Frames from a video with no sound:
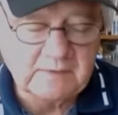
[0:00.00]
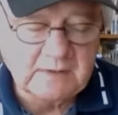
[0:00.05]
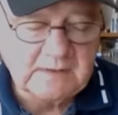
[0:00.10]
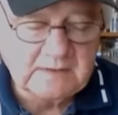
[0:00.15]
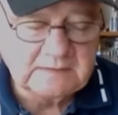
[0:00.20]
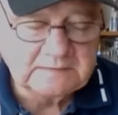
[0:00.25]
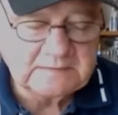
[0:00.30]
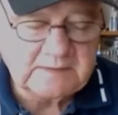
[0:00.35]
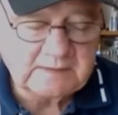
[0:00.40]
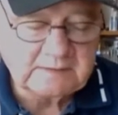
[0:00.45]

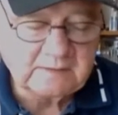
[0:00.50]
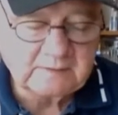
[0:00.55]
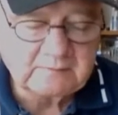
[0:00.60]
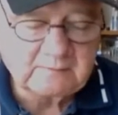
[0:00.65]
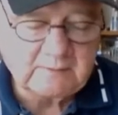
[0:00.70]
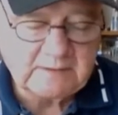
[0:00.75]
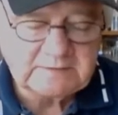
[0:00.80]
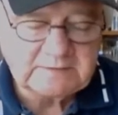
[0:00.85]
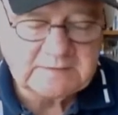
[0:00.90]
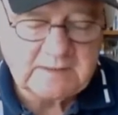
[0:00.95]
Let's take a look at
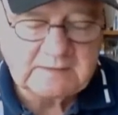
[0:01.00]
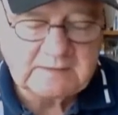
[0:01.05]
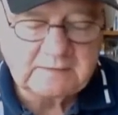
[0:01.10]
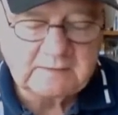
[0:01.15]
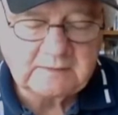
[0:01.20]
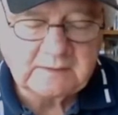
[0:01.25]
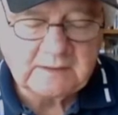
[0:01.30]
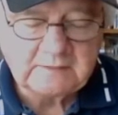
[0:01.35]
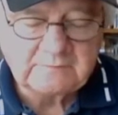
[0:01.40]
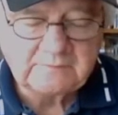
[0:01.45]
race 8
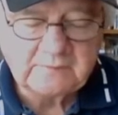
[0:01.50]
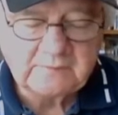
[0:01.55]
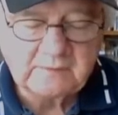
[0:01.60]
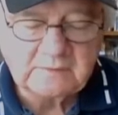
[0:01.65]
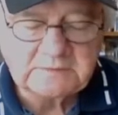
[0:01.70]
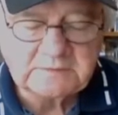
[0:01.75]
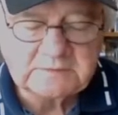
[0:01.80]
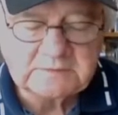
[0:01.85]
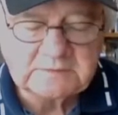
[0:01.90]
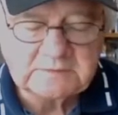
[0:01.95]
tonight,
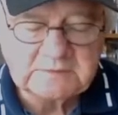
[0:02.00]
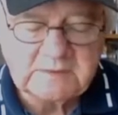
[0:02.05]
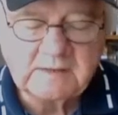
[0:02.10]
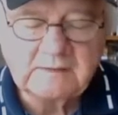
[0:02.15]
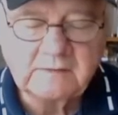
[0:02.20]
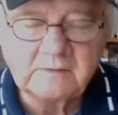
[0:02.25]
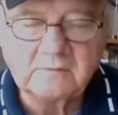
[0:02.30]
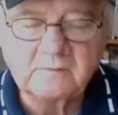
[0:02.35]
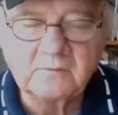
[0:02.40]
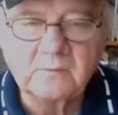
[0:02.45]
folks.
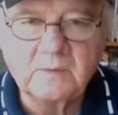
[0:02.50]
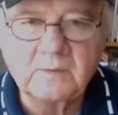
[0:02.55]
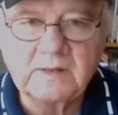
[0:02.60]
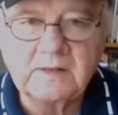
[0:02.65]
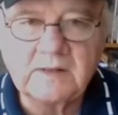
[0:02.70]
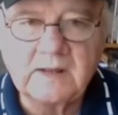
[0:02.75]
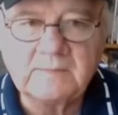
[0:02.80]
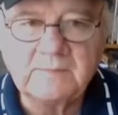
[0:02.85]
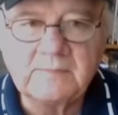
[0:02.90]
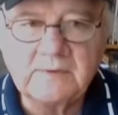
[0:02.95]

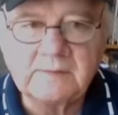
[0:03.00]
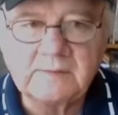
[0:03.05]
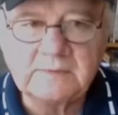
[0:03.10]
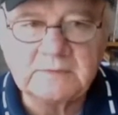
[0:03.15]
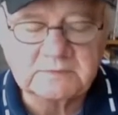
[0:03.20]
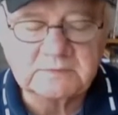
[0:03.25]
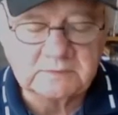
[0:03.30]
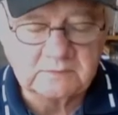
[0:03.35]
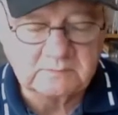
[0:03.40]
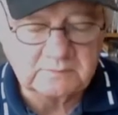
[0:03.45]
10:28 p.m.
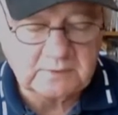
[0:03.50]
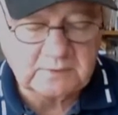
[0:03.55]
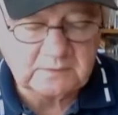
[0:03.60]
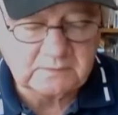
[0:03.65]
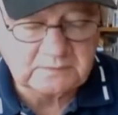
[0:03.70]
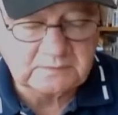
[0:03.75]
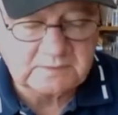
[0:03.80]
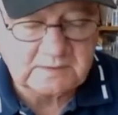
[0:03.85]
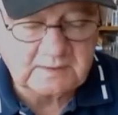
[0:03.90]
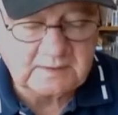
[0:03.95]
Eastern
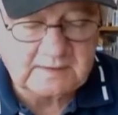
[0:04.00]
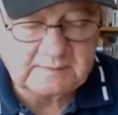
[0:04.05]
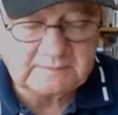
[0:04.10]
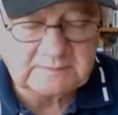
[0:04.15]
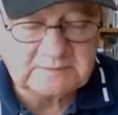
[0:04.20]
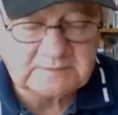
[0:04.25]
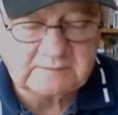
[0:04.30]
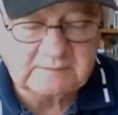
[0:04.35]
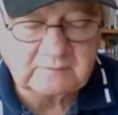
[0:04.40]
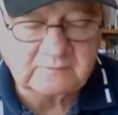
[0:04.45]
Post Time,
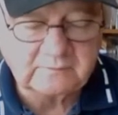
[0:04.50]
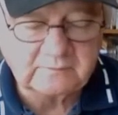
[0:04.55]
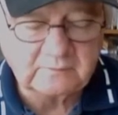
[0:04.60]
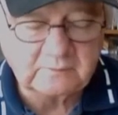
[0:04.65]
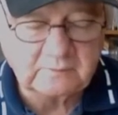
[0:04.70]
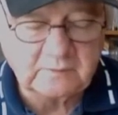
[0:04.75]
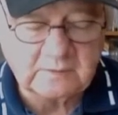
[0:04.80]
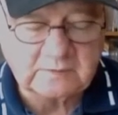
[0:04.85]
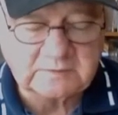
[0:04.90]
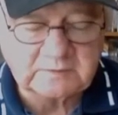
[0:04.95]
7
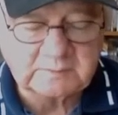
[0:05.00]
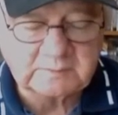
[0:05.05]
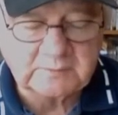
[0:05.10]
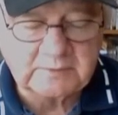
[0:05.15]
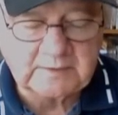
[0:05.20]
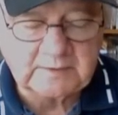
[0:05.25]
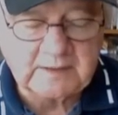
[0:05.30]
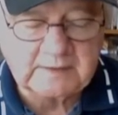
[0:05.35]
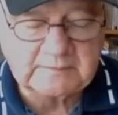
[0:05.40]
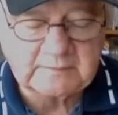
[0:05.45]
furlong
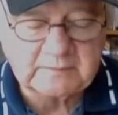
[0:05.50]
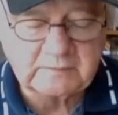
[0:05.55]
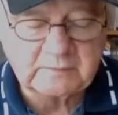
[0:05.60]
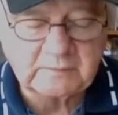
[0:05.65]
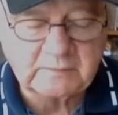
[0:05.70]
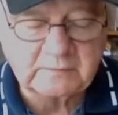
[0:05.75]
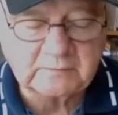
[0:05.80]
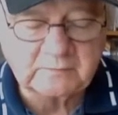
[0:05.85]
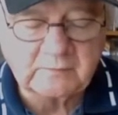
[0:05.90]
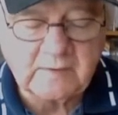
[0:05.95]
sprint on the
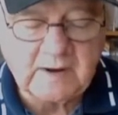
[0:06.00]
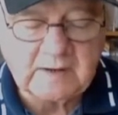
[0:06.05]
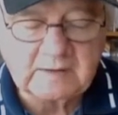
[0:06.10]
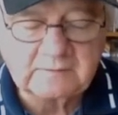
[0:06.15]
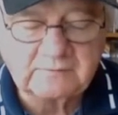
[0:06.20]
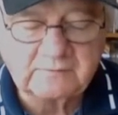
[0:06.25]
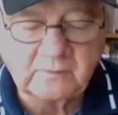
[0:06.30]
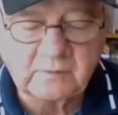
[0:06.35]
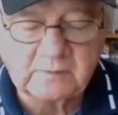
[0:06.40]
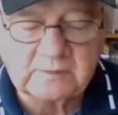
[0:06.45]
dirt track,
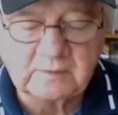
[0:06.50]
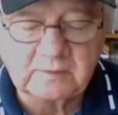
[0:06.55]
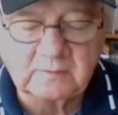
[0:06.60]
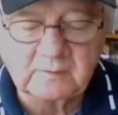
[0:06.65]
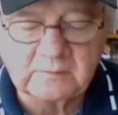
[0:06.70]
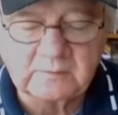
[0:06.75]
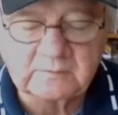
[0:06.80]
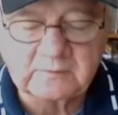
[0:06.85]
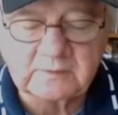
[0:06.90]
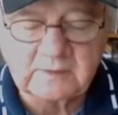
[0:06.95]

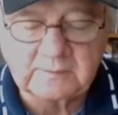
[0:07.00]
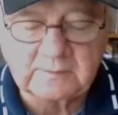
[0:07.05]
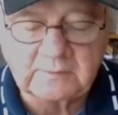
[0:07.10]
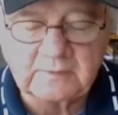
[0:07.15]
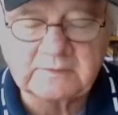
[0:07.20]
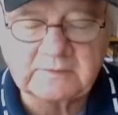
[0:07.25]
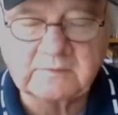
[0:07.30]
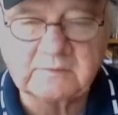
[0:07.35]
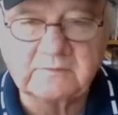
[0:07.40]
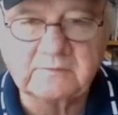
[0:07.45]
4-year-olds and up
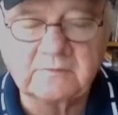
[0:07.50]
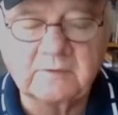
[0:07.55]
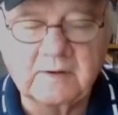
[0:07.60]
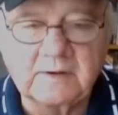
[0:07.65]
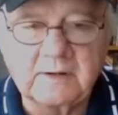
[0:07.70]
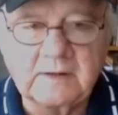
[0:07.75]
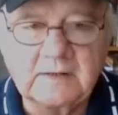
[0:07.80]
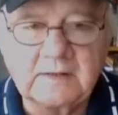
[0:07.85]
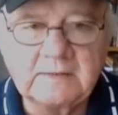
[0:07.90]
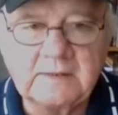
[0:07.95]
racing for a
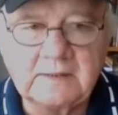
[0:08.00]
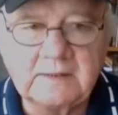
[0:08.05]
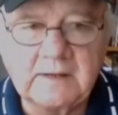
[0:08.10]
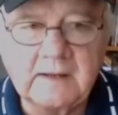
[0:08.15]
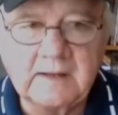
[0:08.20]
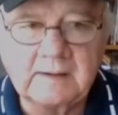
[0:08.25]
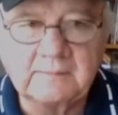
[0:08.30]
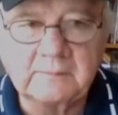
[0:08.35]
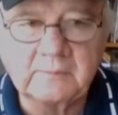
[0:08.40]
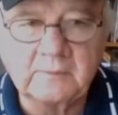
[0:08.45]

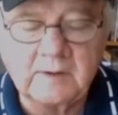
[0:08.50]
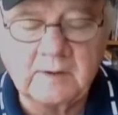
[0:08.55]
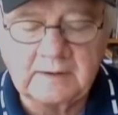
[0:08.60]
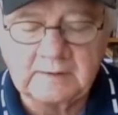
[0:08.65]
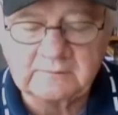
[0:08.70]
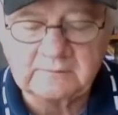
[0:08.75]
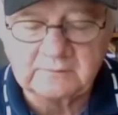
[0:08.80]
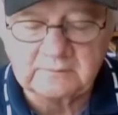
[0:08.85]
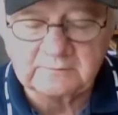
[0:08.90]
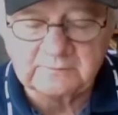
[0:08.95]
handicap
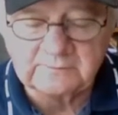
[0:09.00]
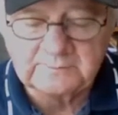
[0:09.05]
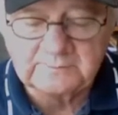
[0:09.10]
prize of